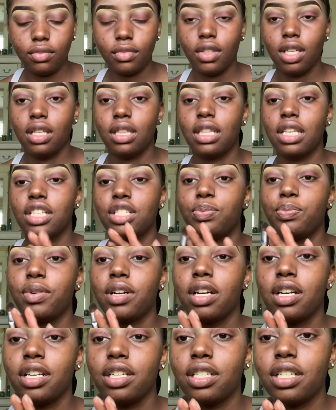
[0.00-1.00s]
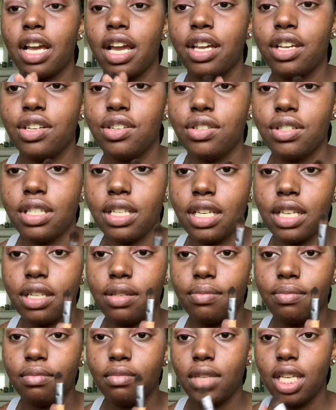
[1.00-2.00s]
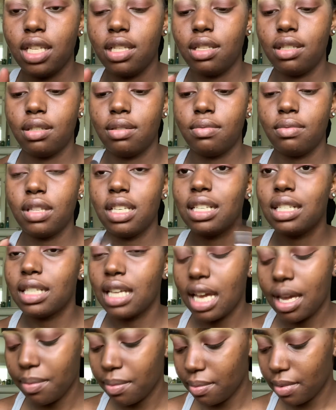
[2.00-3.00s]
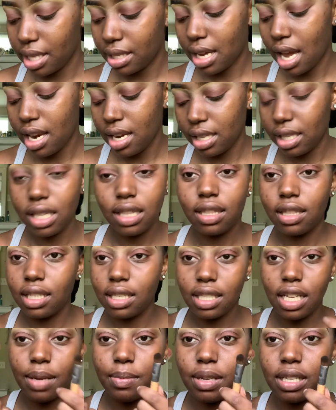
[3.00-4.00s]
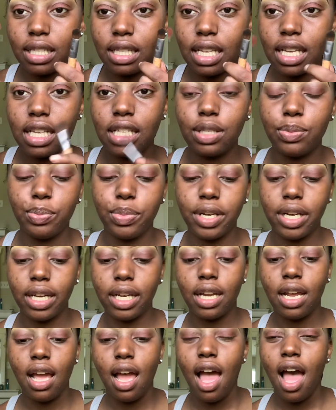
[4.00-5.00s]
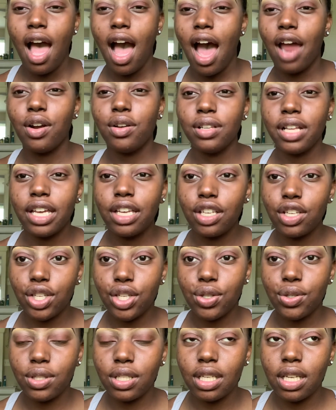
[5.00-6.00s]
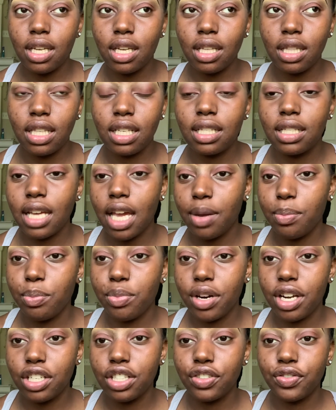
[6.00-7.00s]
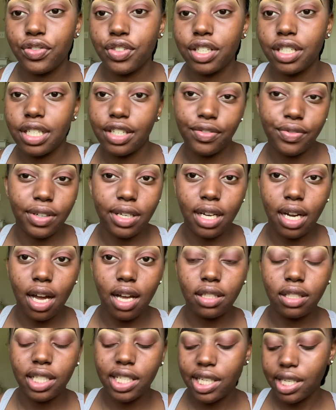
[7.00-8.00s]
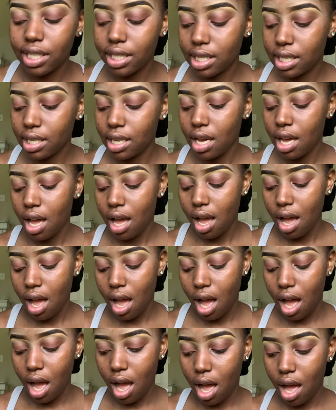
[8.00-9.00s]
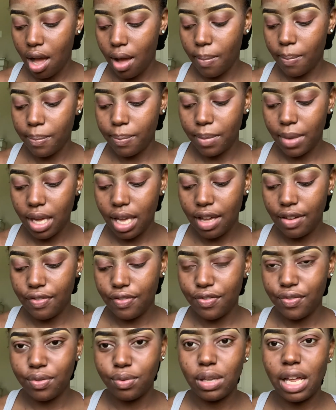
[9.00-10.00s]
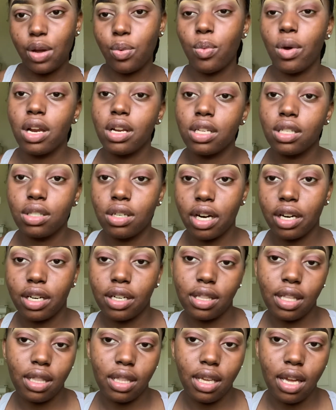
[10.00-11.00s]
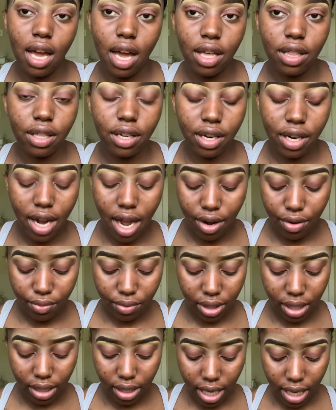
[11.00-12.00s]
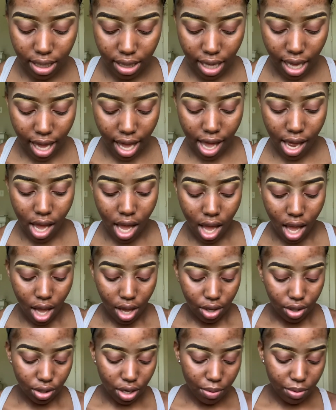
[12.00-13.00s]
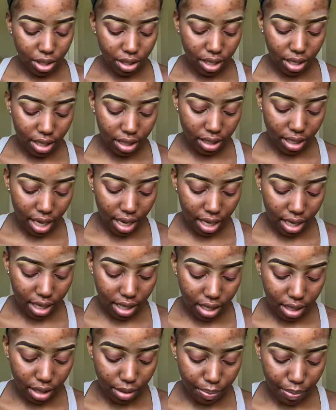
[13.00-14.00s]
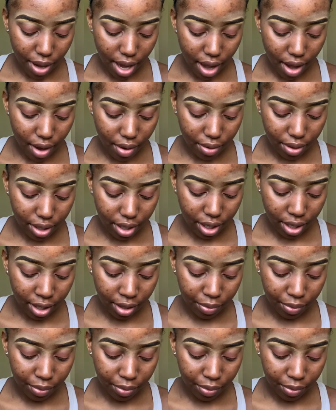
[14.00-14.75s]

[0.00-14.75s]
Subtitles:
This brush, I use it, it's the same, it's kind of the same as this, but I don't like using the same brush for different colors. If like one is darker than the other, I don't really like that. So I'm just going to take the powder